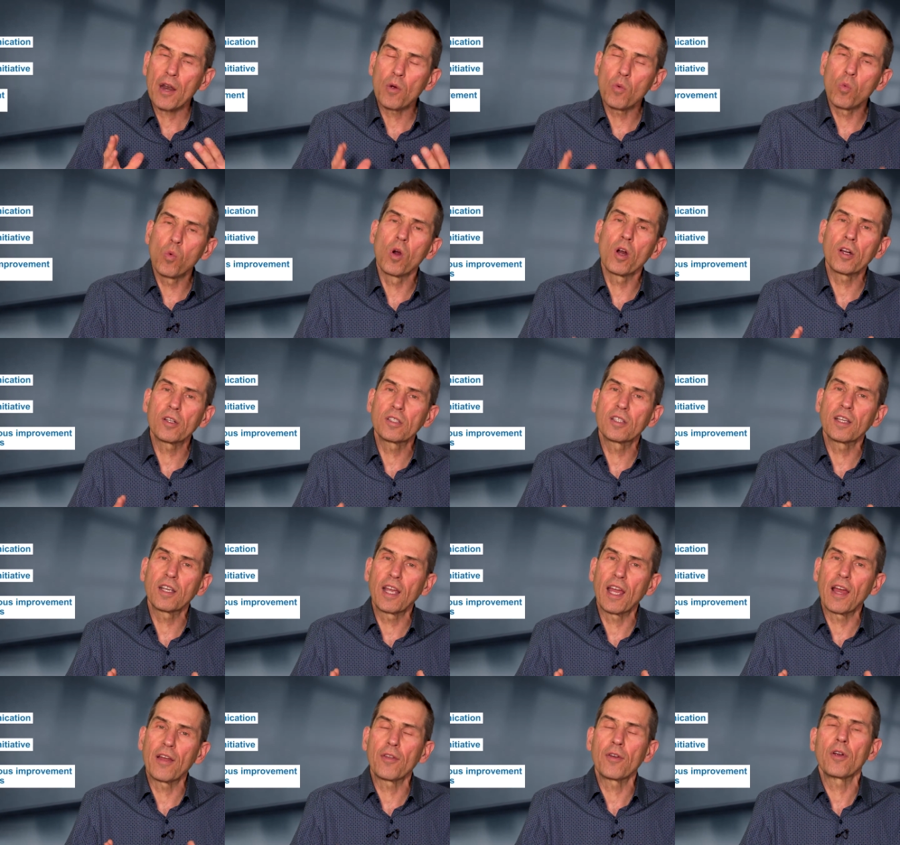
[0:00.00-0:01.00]
to work
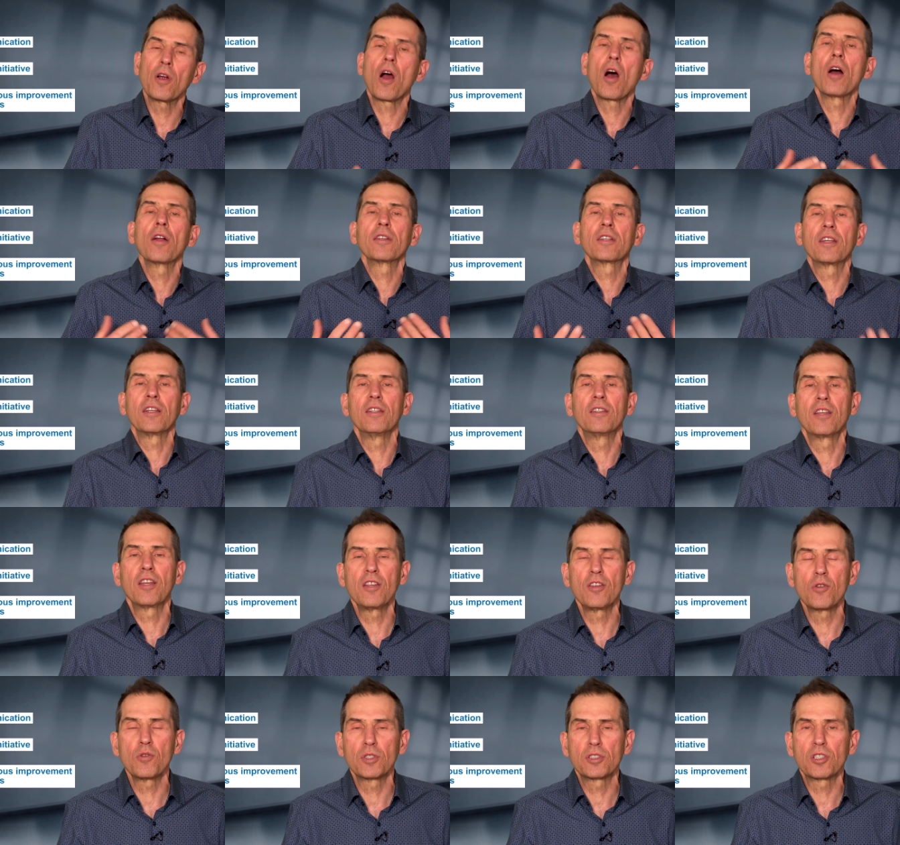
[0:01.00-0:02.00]
together on
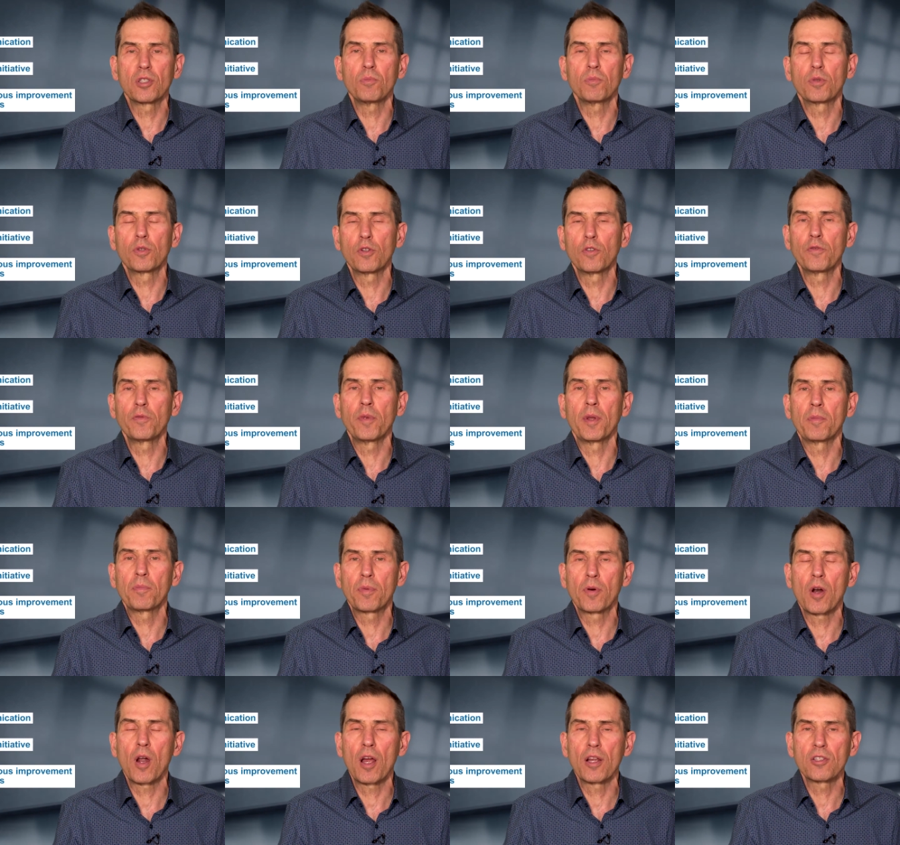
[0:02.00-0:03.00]
continuous improvement
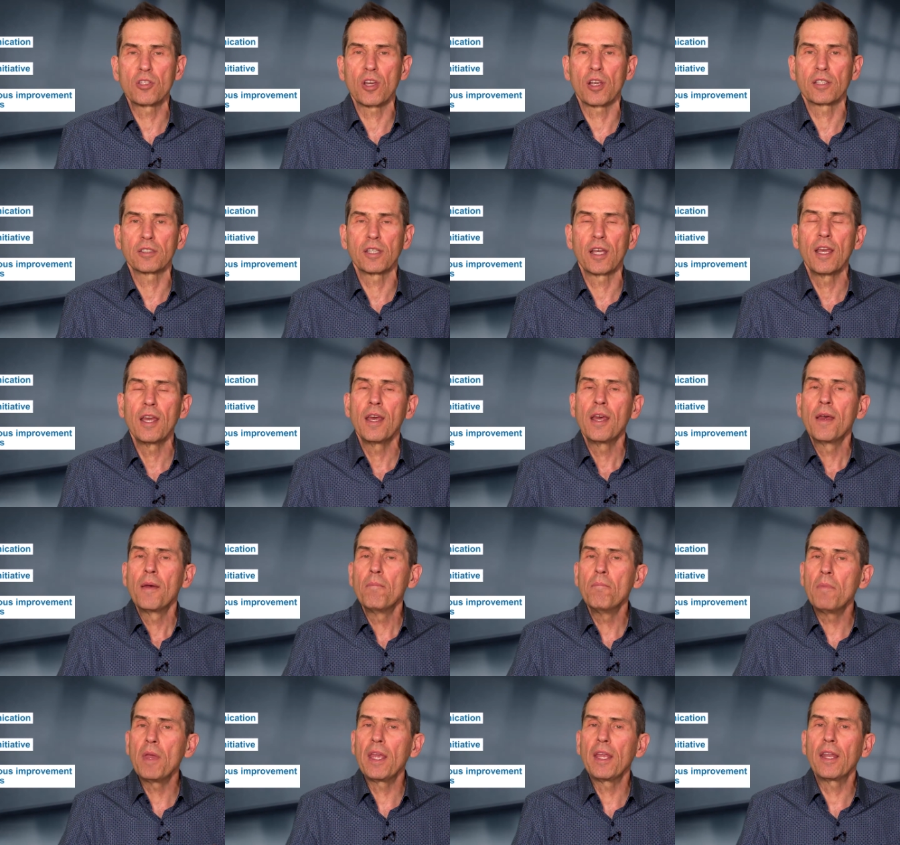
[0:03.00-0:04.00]
projects,
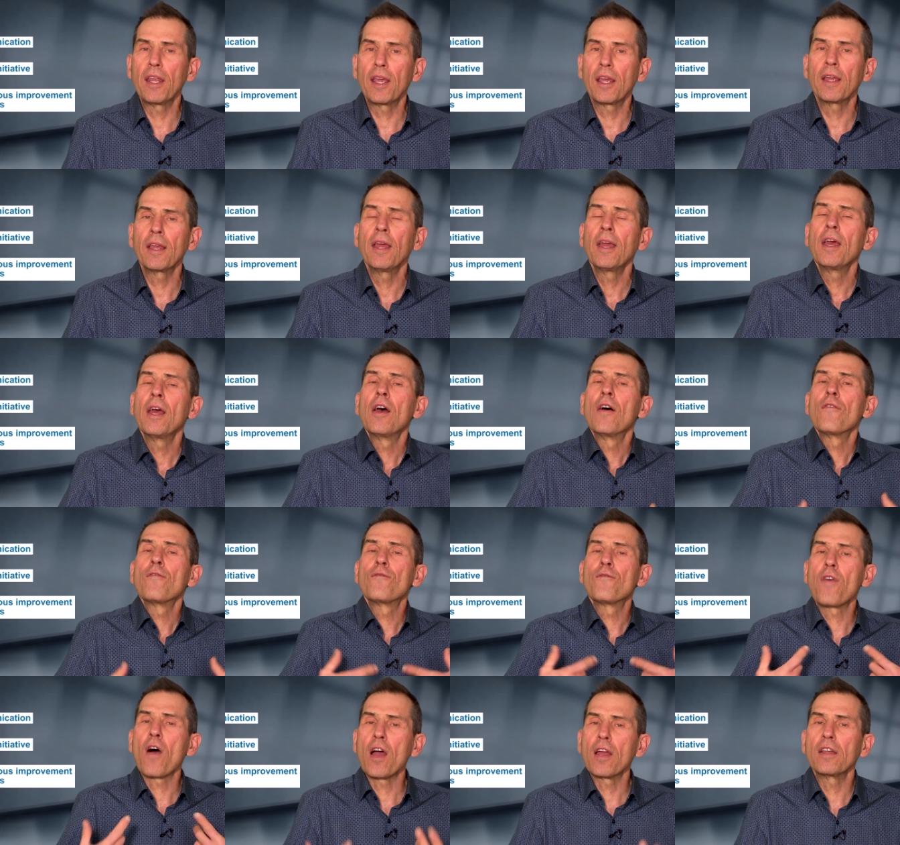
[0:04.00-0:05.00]
meaning
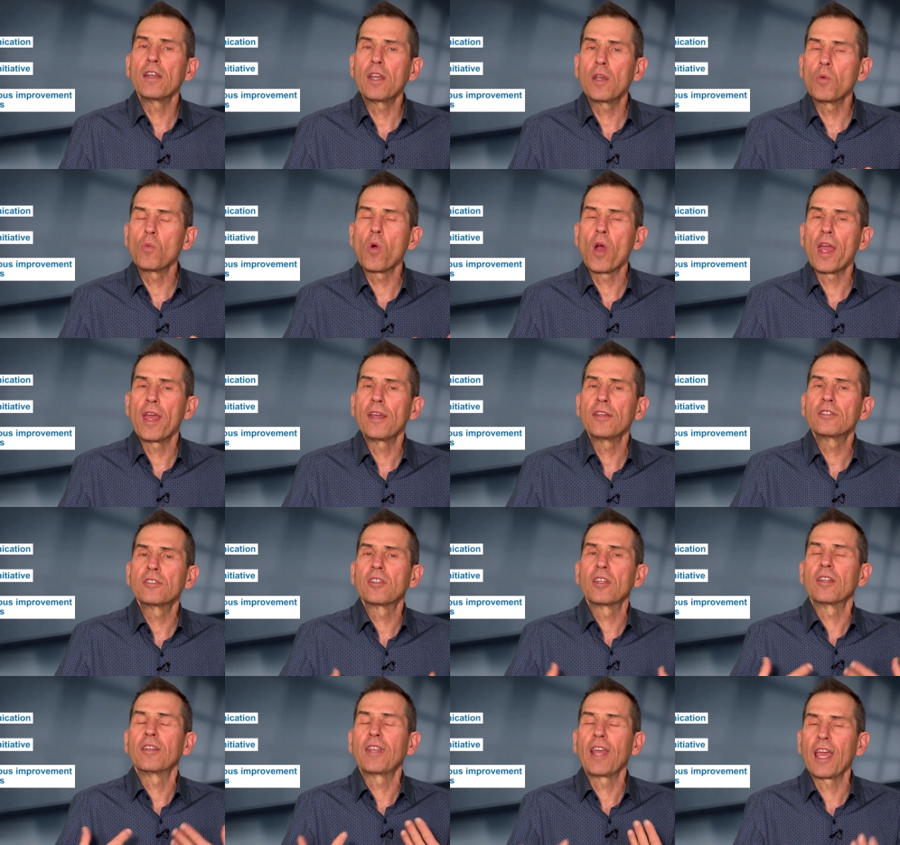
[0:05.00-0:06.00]
finding ways
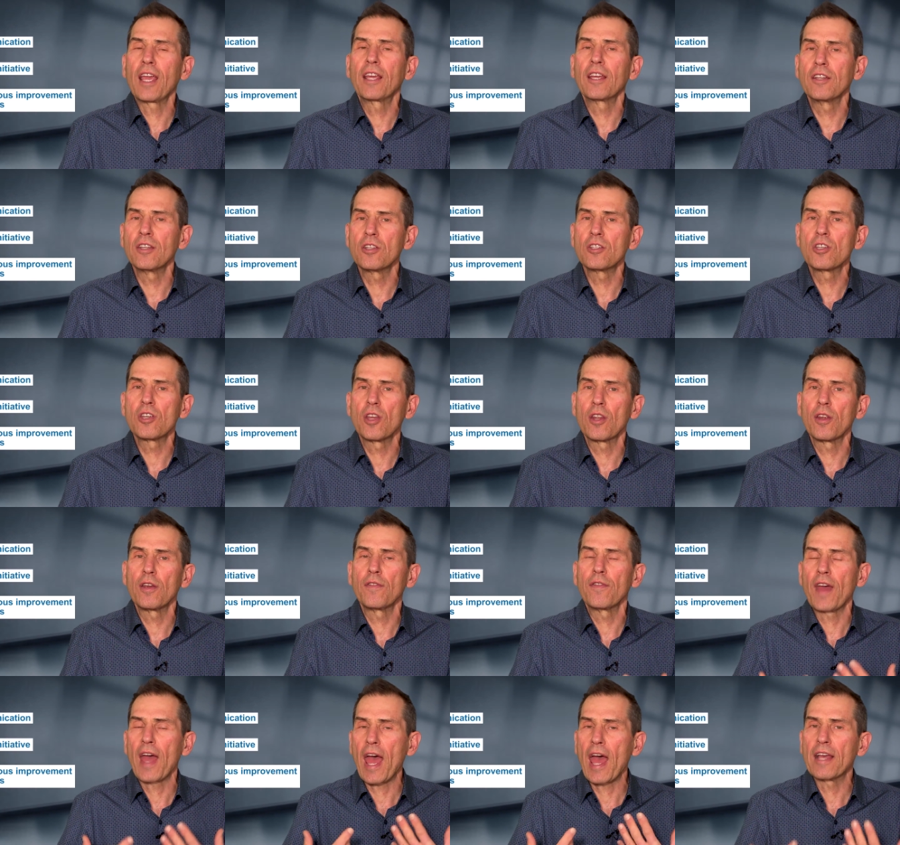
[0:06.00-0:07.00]
to take
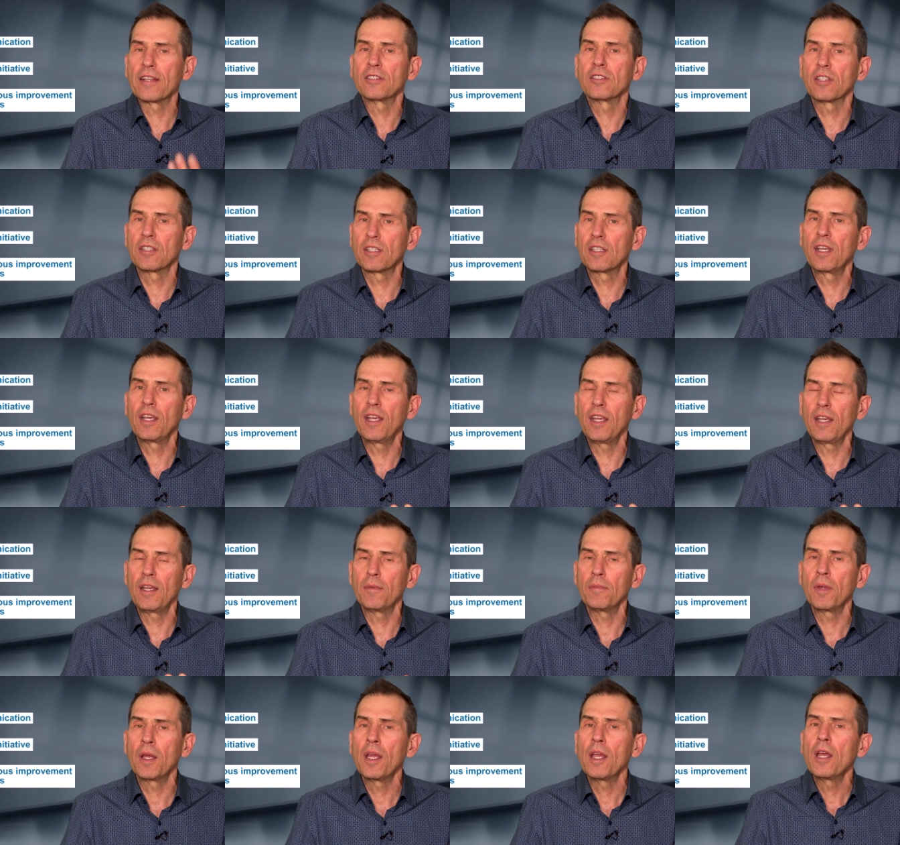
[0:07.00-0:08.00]
initiative as a
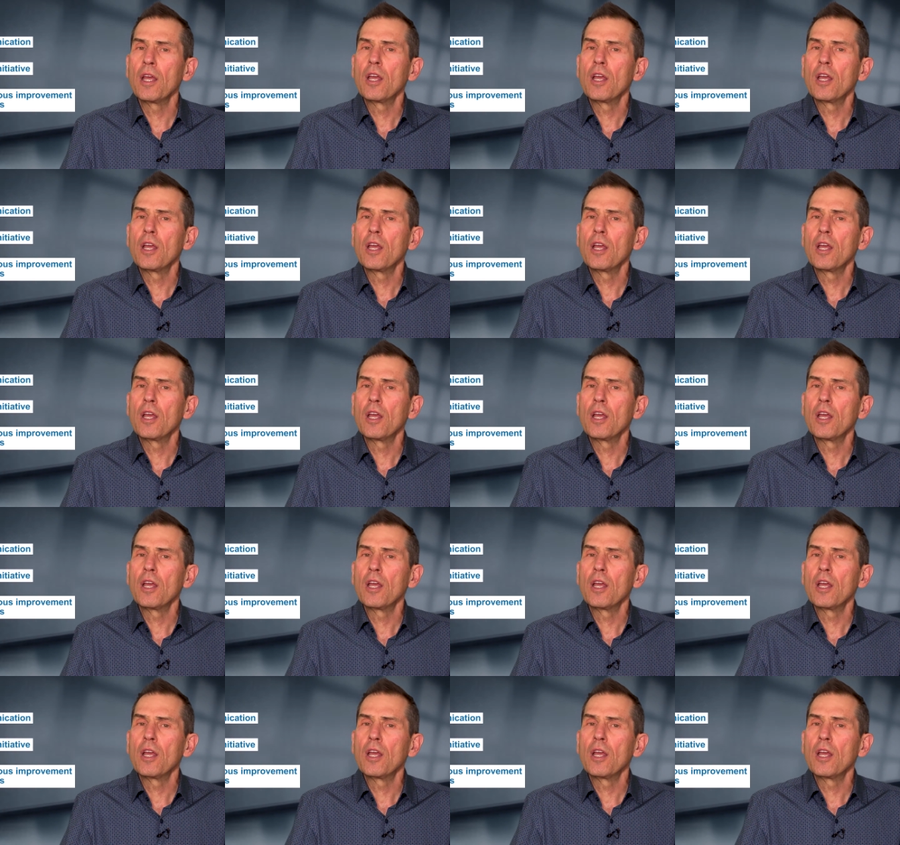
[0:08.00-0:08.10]
team